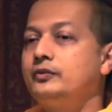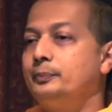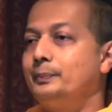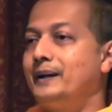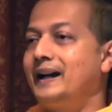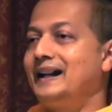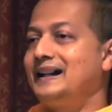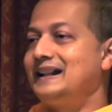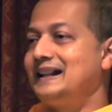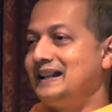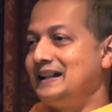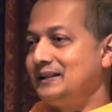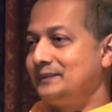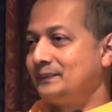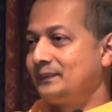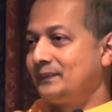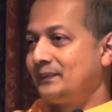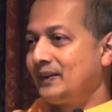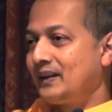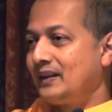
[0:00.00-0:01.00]
Bradley.
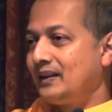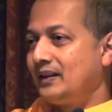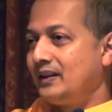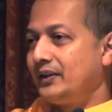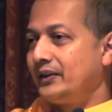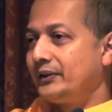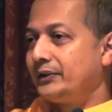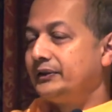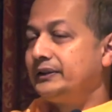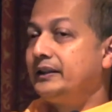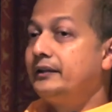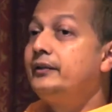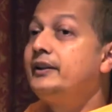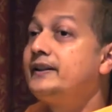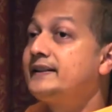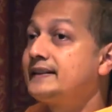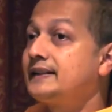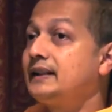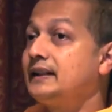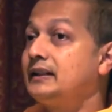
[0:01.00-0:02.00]
So there
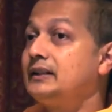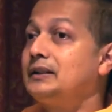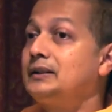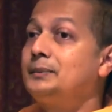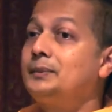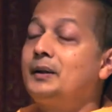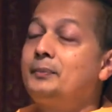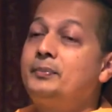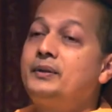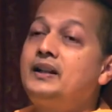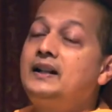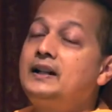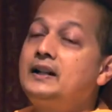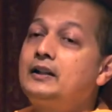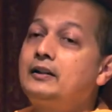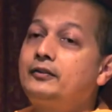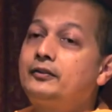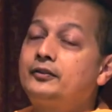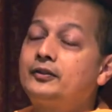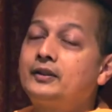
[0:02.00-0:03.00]
was a, a
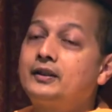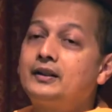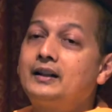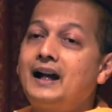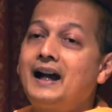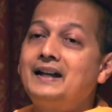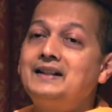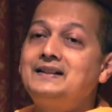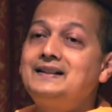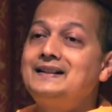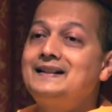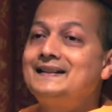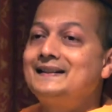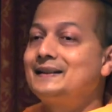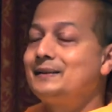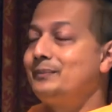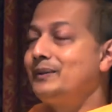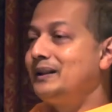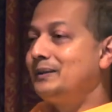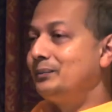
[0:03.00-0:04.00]
period of
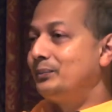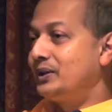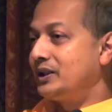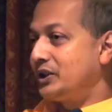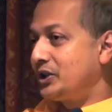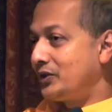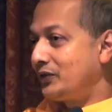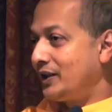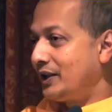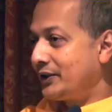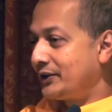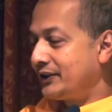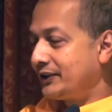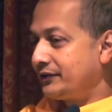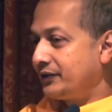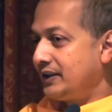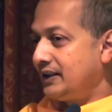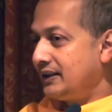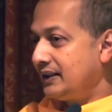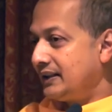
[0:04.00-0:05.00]
idealism in British
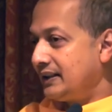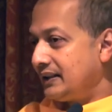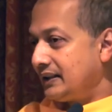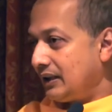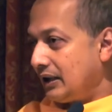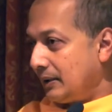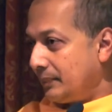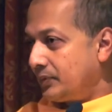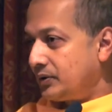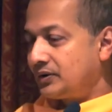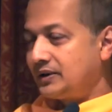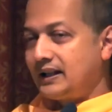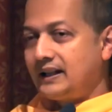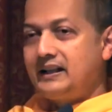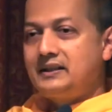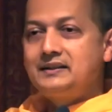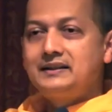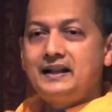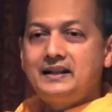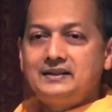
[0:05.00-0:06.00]
philosophy up to the
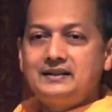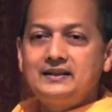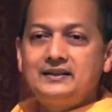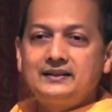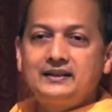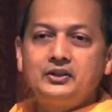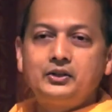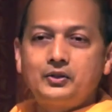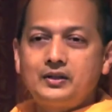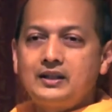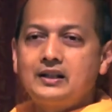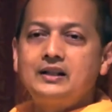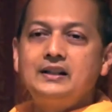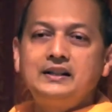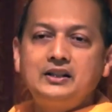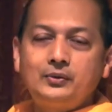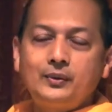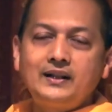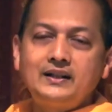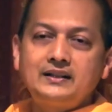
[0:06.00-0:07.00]
late 19th century,
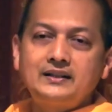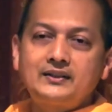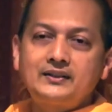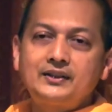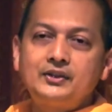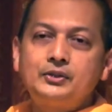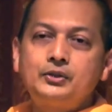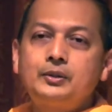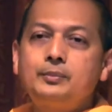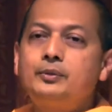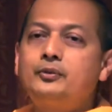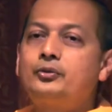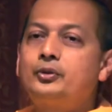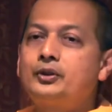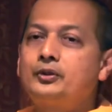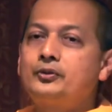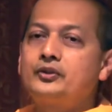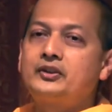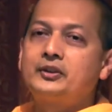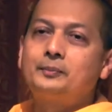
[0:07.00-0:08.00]
early 20th century, before
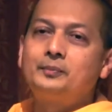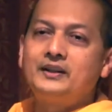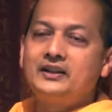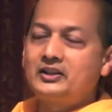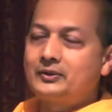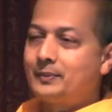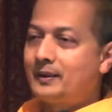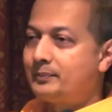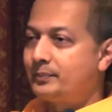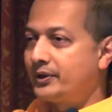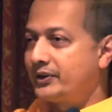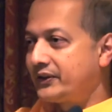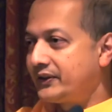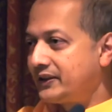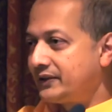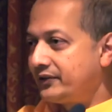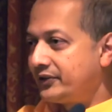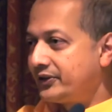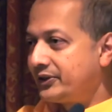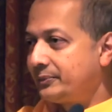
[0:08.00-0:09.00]
it was replaced by
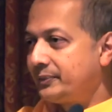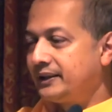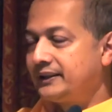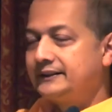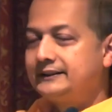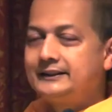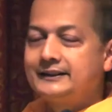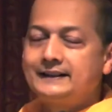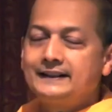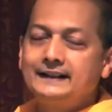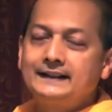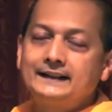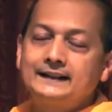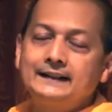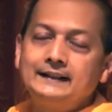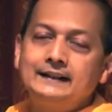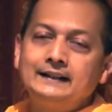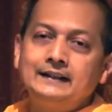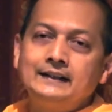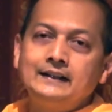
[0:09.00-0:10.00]
positivism and other things.
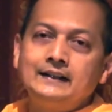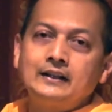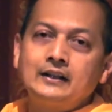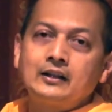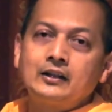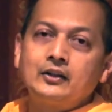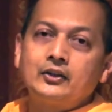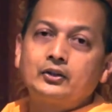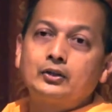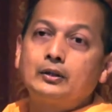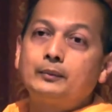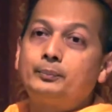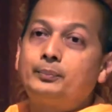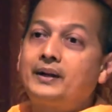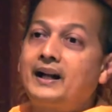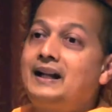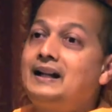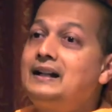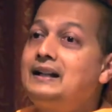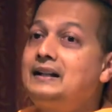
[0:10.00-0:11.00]
So
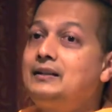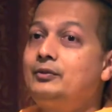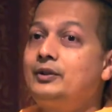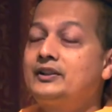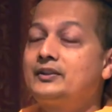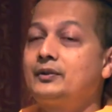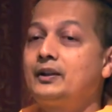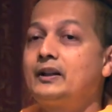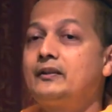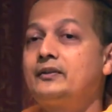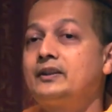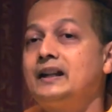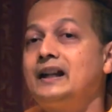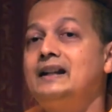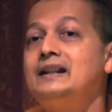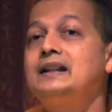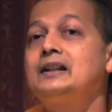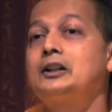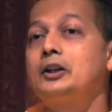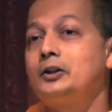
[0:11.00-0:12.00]
Bradley was one of the
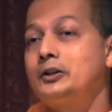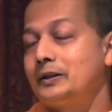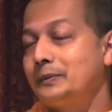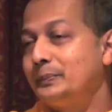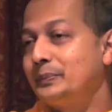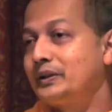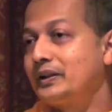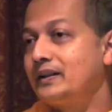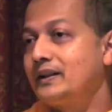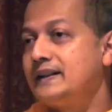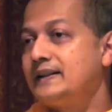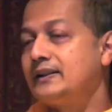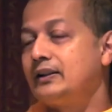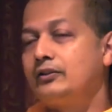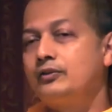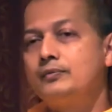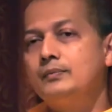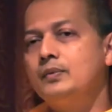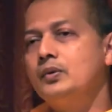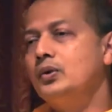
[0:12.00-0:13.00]
elder contemporaries
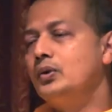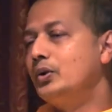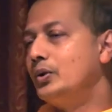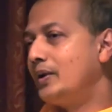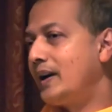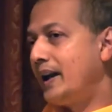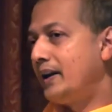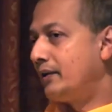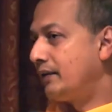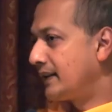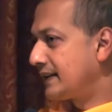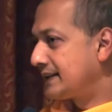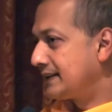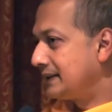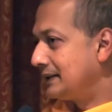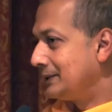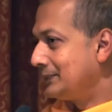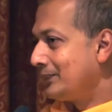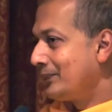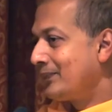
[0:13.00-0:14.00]
of Moore and
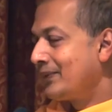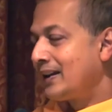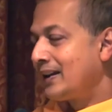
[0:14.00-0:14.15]
Russell.